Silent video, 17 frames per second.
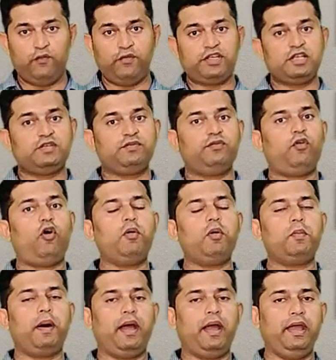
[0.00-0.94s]
which is formed
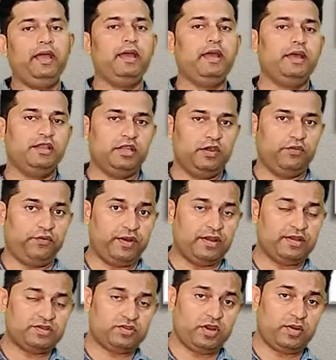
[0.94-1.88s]
by the
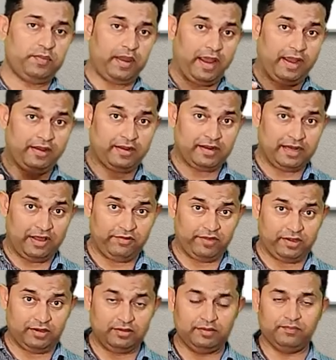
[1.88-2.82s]
first rib and
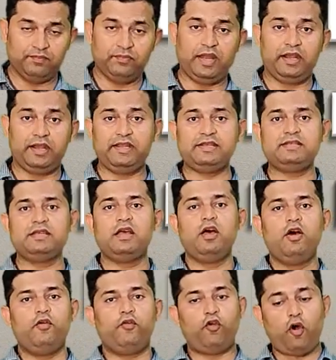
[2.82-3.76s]
clavicle. That is,
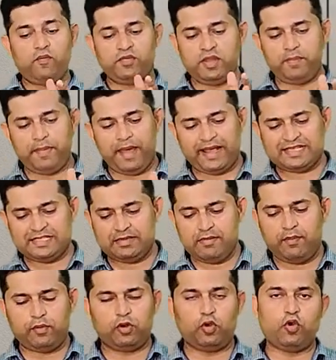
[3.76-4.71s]
from the
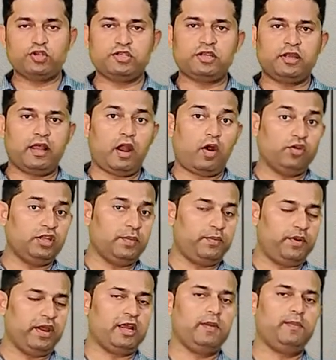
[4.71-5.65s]
maximum closure around the
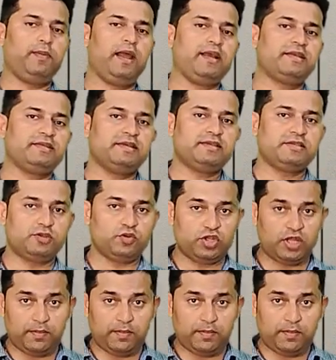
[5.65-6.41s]
brachial plexus to the